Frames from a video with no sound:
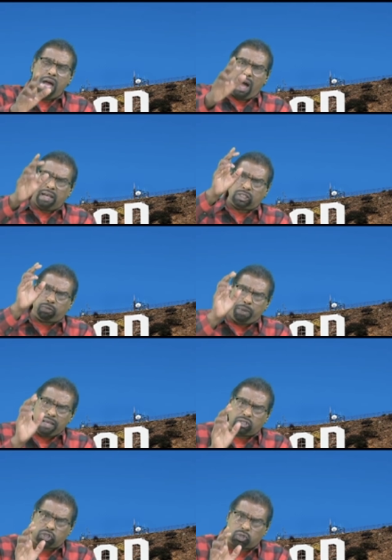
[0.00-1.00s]
I
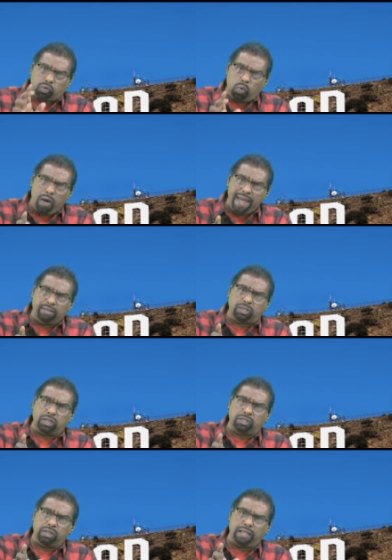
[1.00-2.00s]
speak
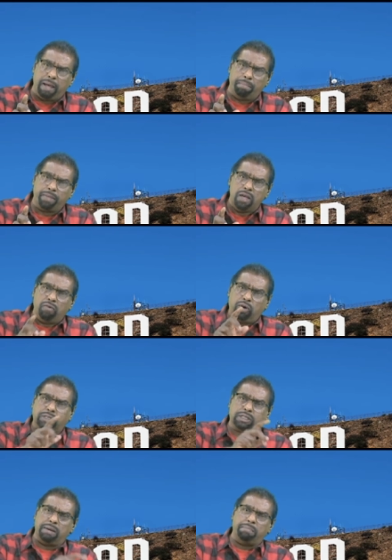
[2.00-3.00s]
strength to them. For
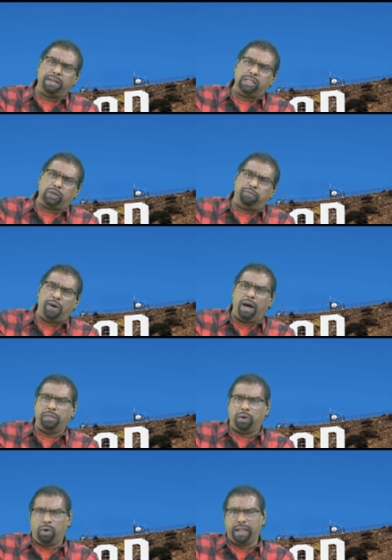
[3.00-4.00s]
somebody's
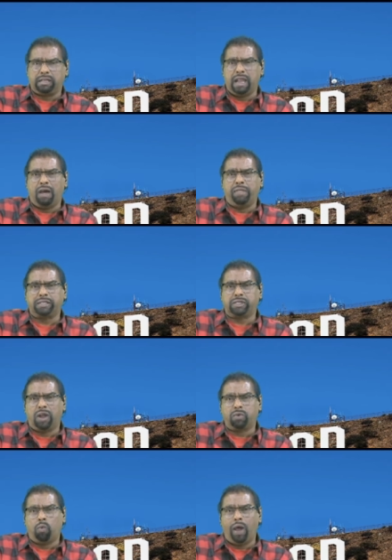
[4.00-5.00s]
father right now that's
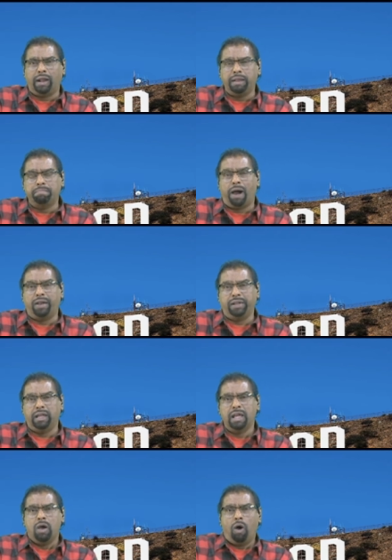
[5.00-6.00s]
not well in
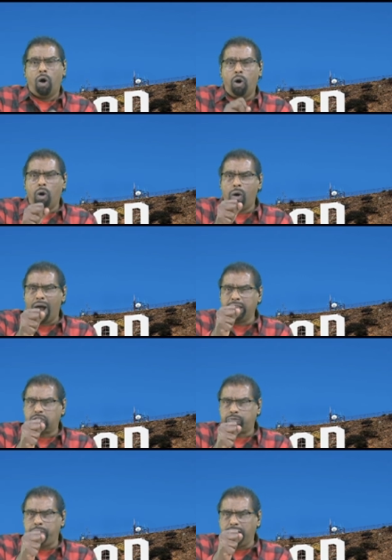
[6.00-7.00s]
body, oh, I
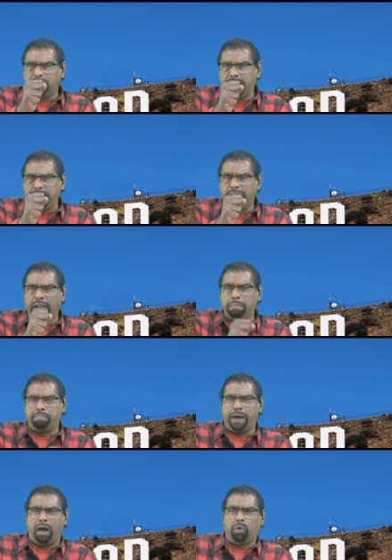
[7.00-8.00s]
speak the healing
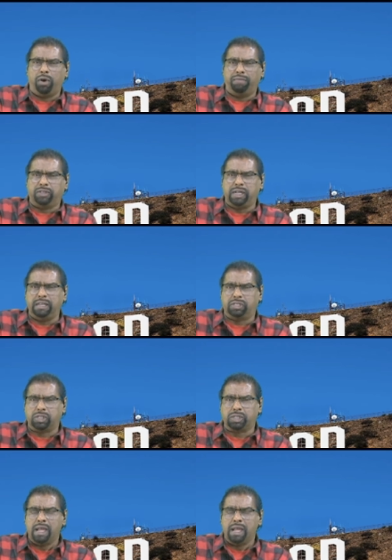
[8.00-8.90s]
power of Jesus.